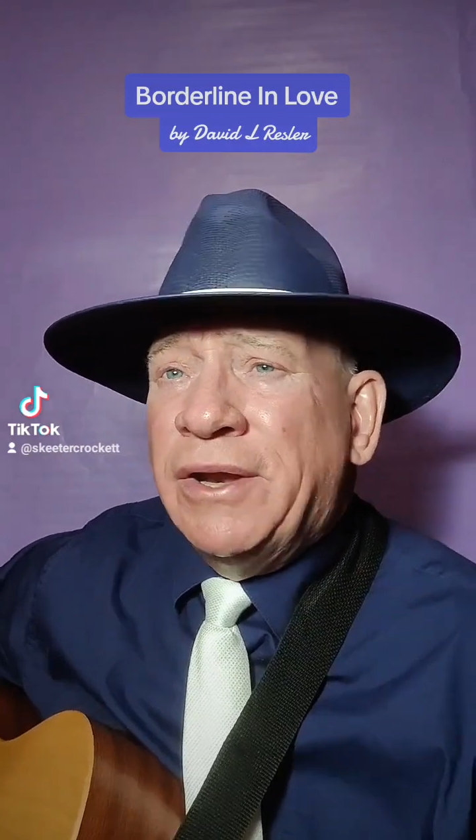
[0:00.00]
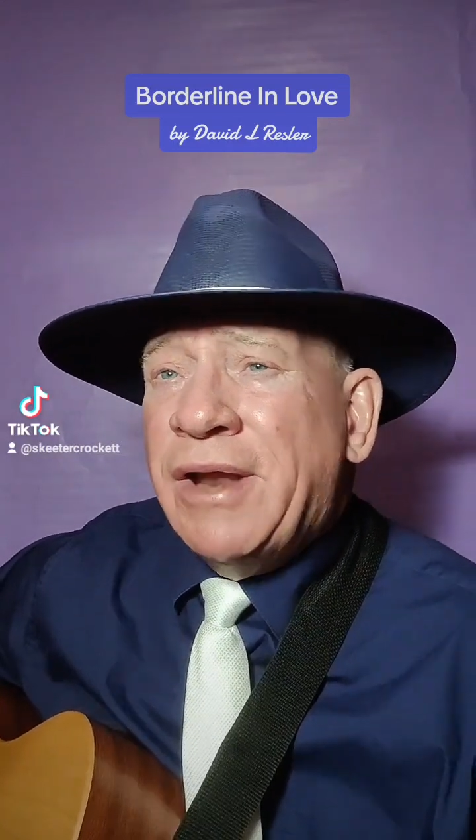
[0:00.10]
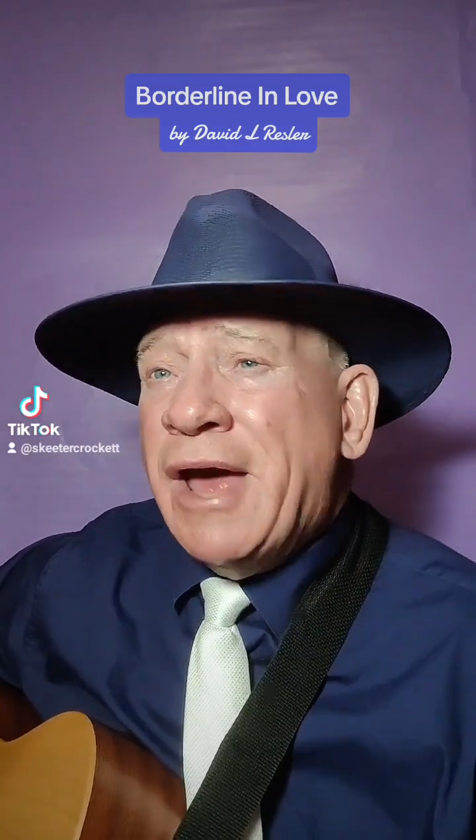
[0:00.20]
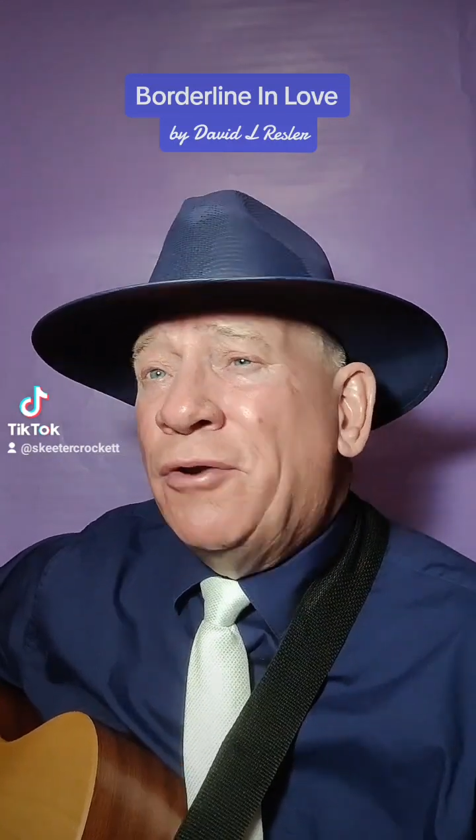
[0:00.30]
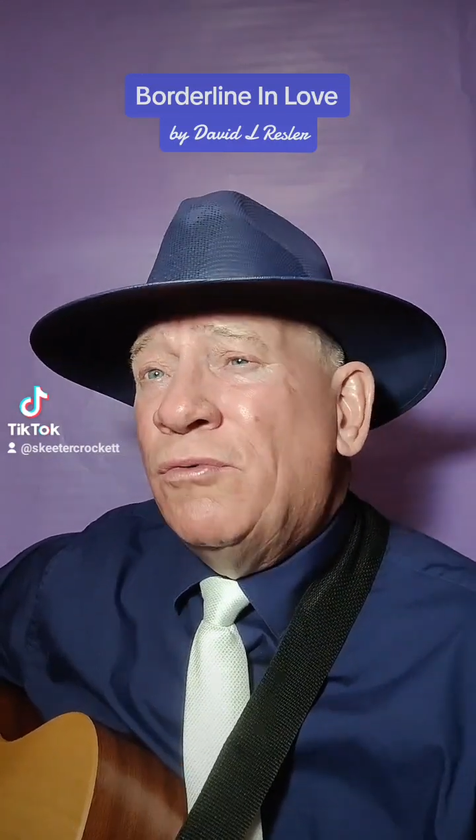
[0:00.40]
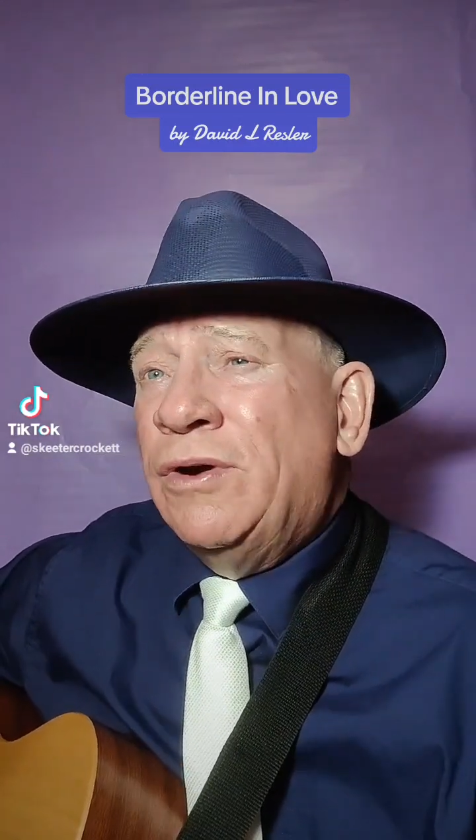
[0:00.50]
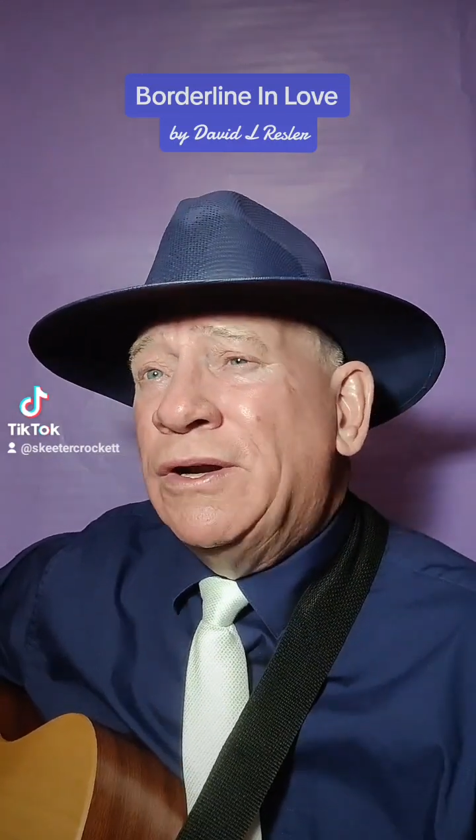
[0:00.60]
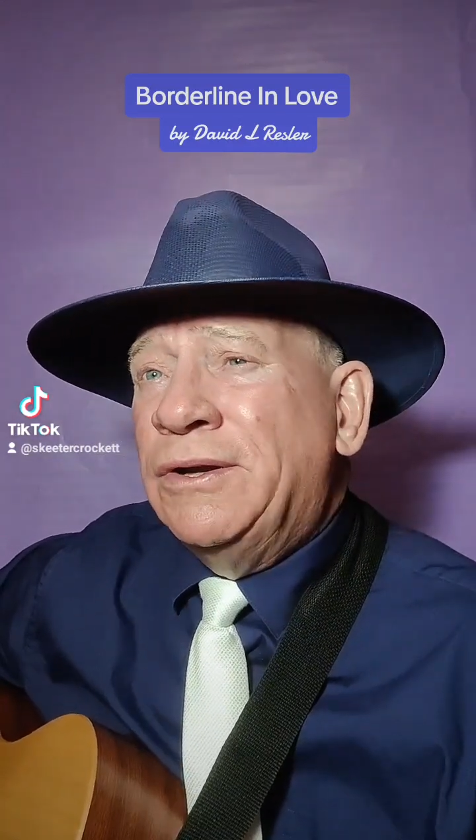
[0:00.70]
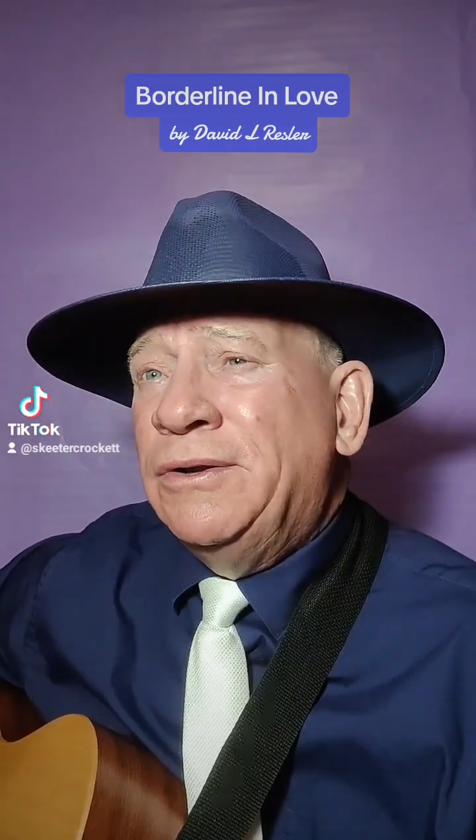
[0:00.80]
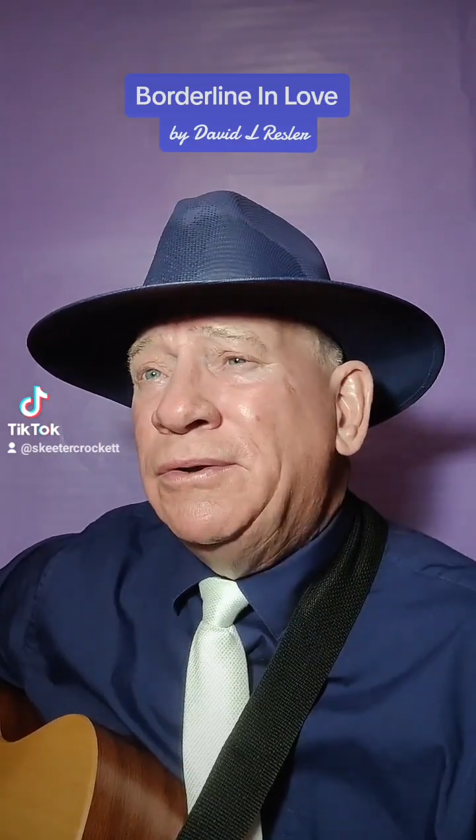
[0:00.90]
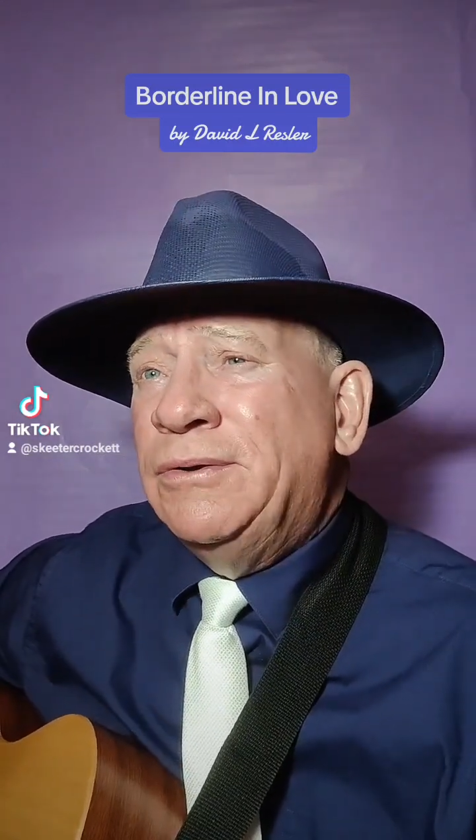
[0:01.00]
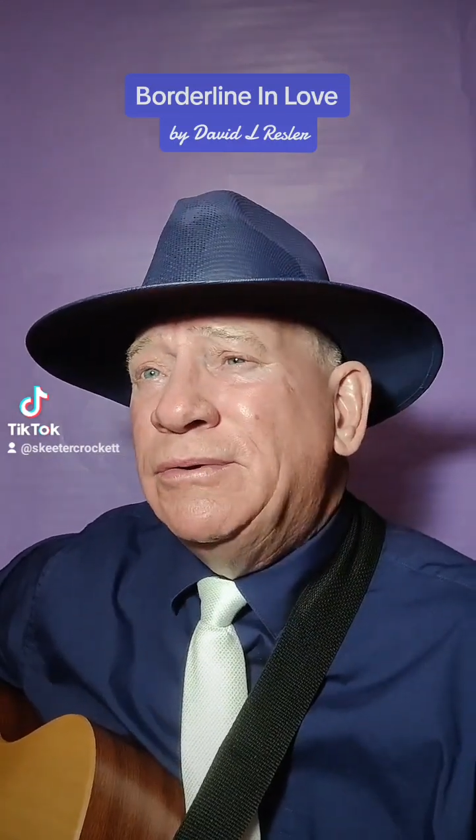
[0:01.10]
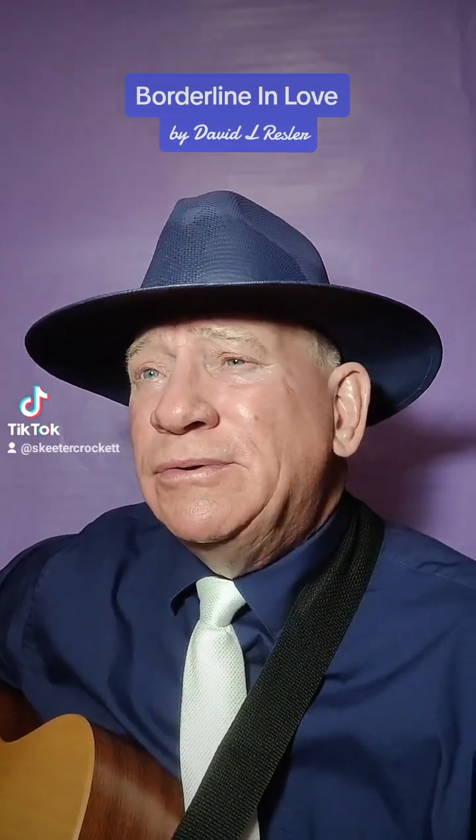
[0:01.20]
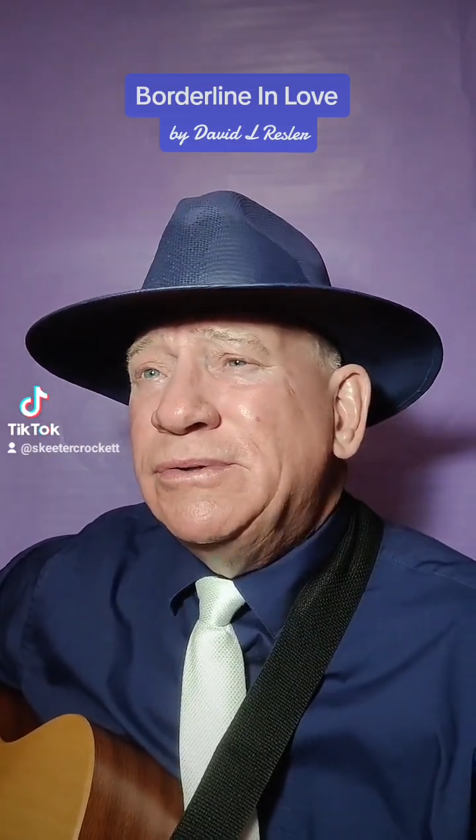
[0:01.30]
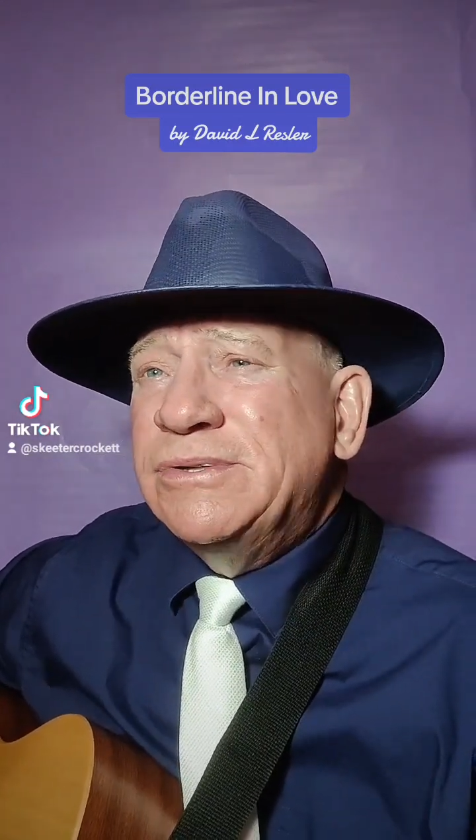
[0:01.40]
and I don't want to
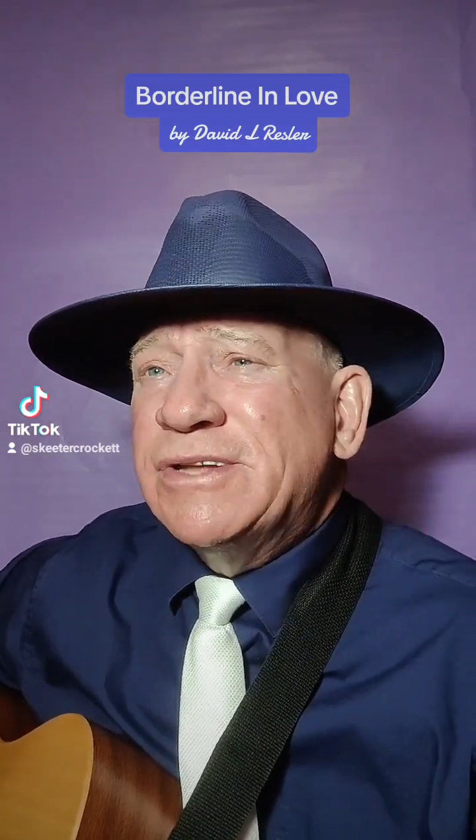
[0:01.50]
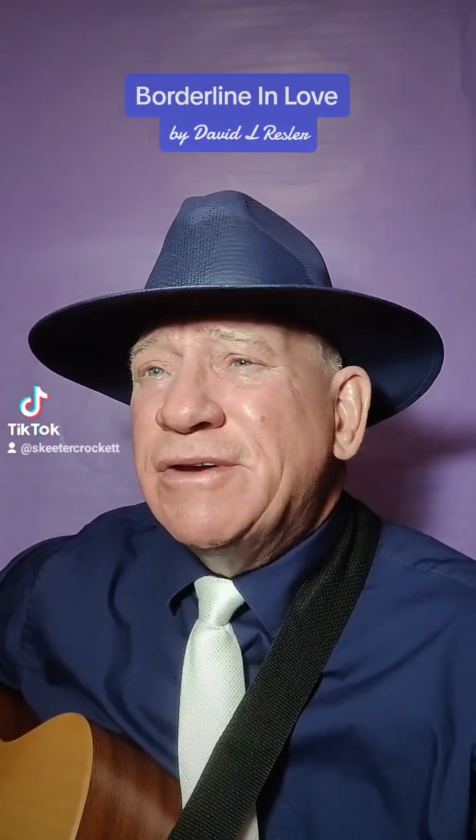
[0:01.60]
lose